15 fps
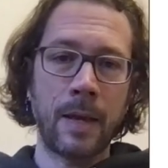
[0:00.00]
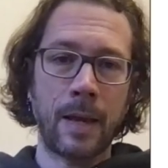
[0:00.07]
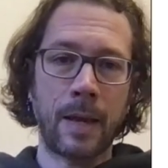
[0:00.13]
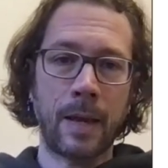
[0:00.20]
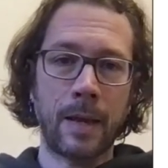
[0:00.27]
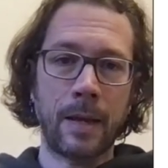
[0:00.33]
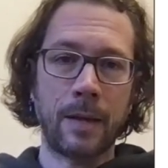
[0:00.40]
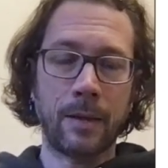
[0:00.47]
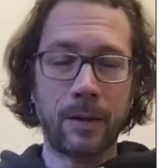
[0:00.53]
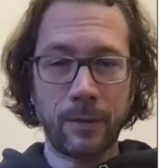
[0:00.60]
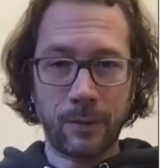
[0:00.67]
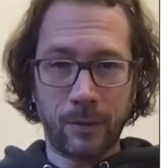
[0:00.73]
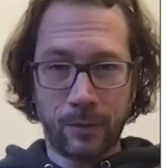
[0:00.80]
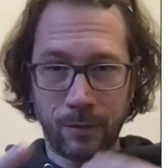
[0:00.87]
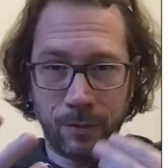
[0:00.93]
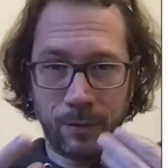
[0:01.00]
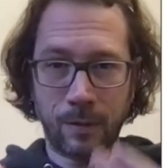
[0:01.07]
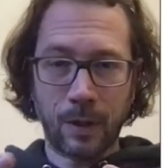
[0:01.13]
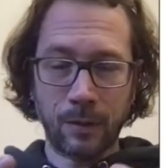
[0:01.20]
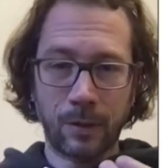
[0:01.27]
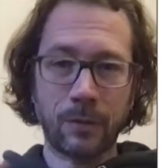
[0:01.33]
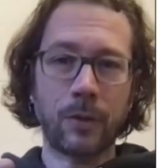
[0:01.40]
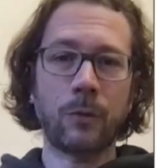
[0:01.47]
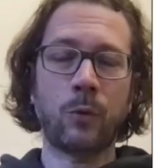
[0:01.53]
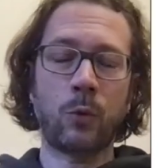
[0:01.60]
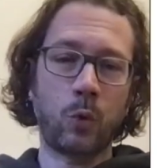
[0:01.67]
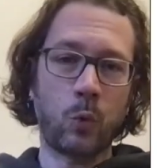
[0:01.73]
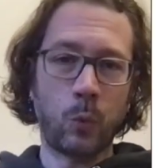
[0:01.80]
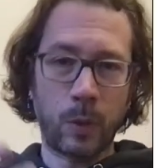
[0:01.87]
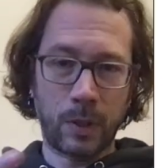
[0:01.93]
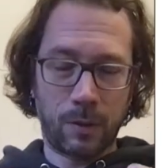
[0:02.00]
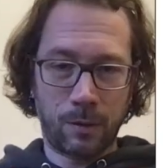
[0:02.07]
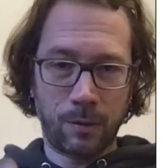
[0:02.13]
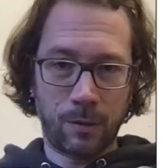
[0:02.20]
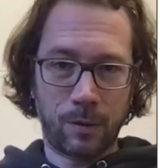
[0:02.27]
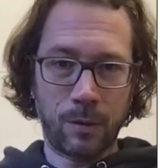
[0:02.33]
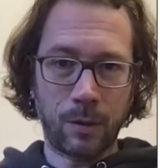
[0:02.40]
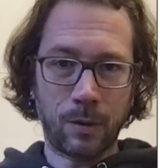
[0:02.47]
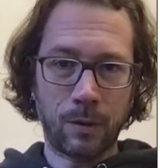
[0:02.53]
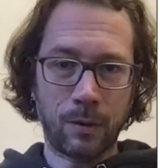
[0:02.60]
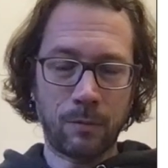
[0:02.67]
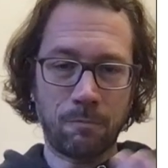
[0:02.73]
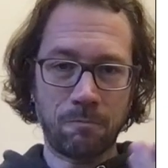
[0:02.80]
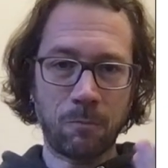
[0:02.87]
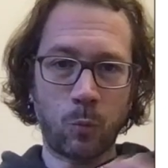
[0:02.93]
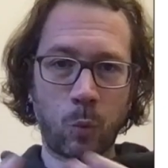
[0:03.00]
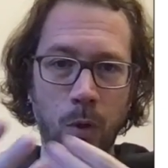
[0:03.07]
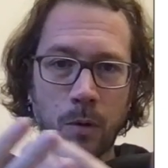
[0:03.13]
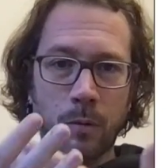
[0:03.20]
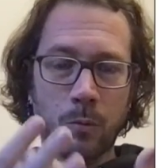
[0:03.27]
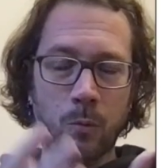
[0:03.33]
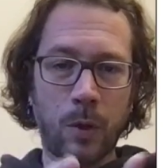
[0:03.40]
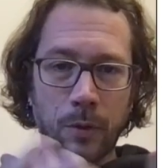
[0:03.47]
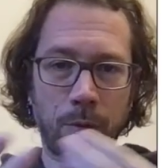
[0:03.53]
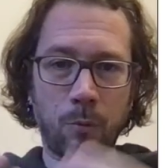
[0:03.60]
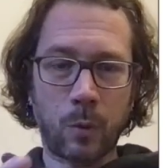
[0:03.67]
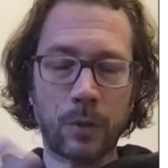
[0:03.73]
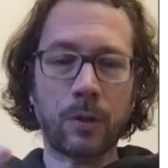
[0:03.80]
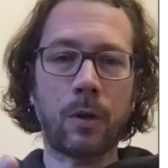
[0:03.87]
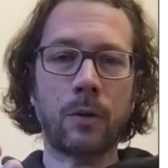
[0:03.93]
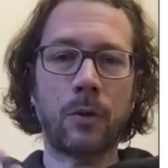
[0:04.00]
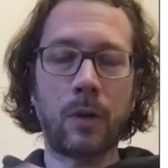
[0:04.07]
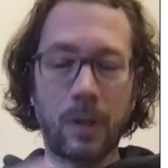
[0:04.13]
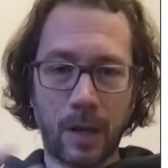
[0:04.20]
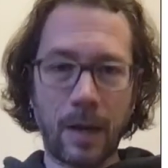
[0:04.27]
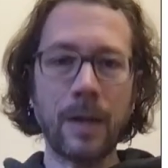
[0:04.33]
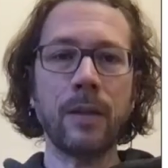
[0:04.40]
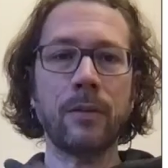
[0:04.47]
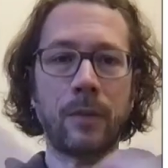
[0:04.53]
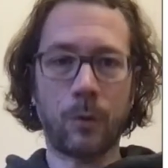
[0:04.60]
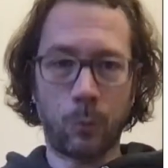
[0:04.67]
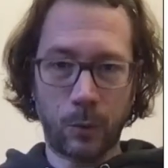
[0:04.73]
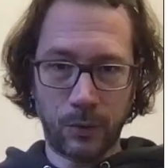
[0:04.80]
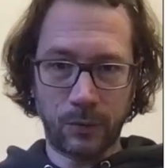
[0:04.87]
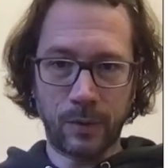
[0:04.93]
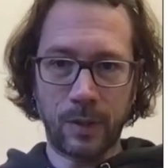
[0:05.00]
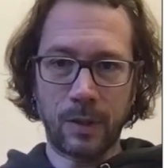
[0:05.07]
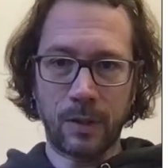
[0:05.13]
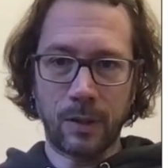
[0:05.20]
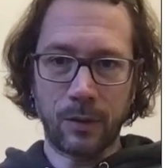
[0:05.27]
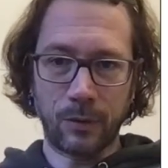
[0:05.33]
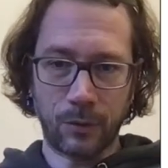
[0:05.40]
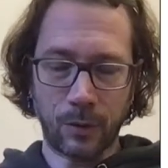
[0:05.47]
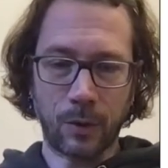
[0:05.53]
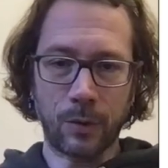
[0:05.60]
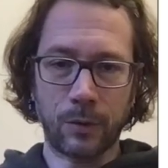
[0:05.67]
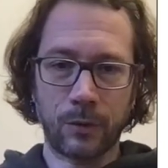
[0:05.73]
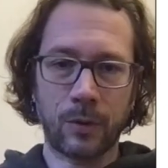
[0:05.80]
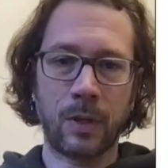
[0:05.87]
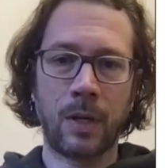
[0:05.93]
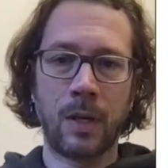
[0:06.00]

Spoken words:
And this has to do with what are the lines that we see in these stars.